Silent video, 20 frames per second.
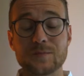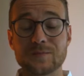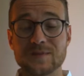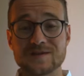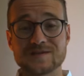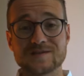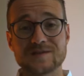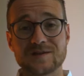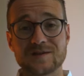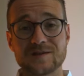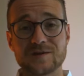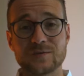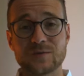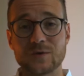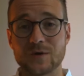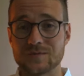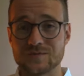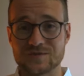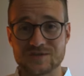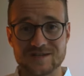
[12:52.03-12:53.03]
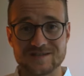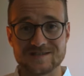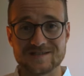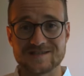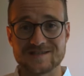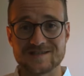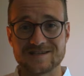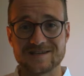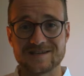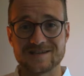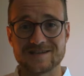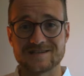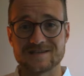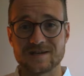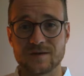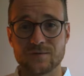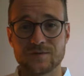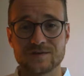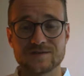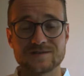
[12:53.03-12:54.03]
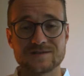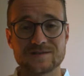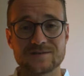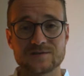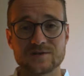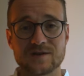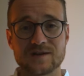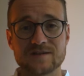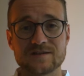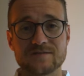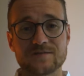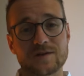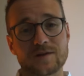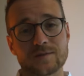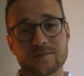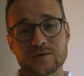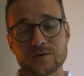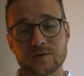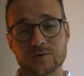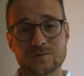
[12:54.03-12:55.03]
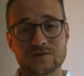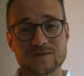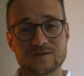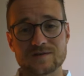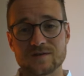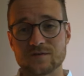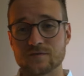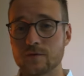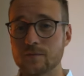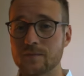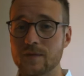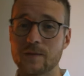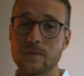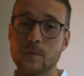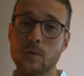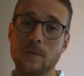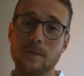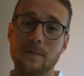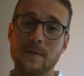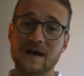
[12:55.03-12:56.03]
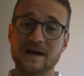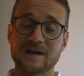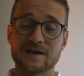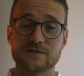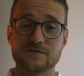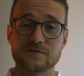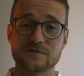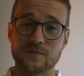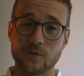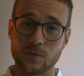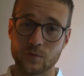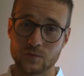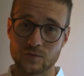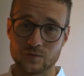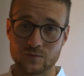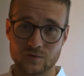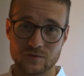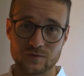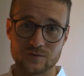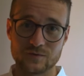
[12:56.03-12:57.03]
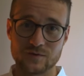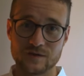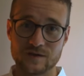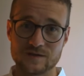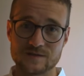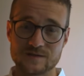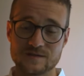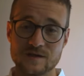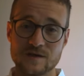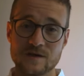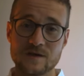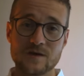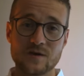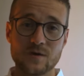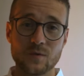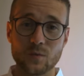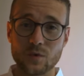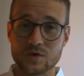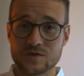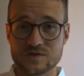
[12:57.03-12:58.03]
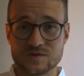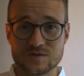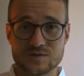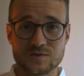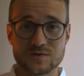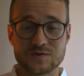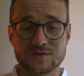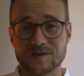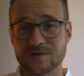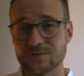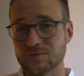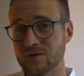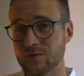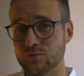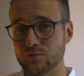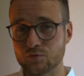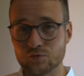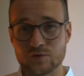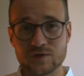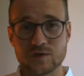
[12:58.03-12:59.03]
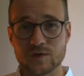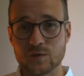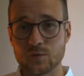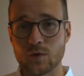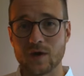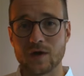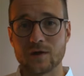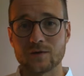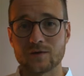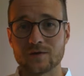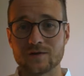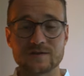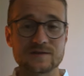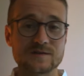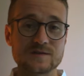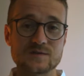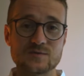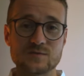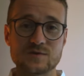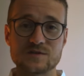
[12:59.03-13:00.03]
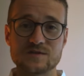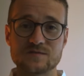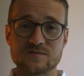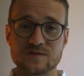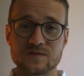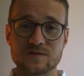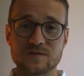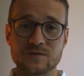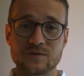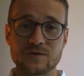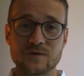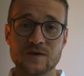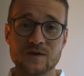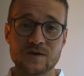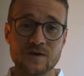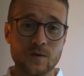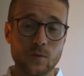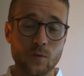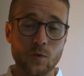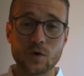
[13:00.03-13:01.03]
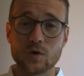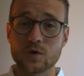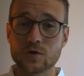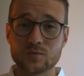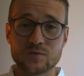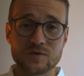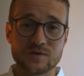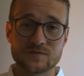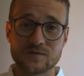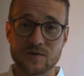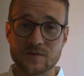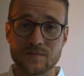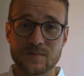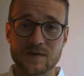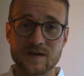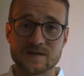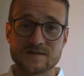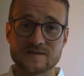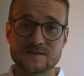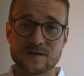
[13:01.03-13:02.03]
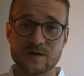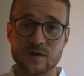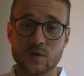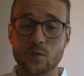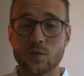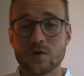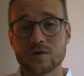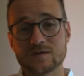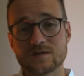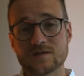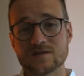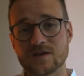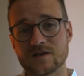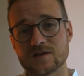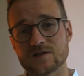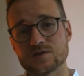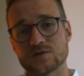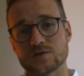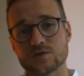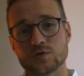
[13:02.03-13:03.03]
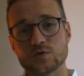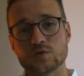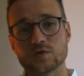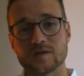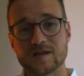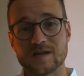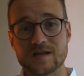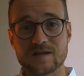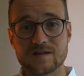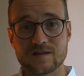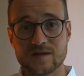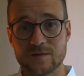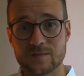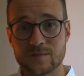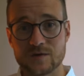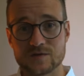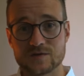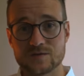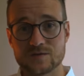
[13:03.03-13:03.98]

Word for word: Basically what I'm trying to say is I want to try and develop a community of a bit more back and forward with you guys. What did you think went really well in each week's video? What could we have done better, and what didn't actually you like that much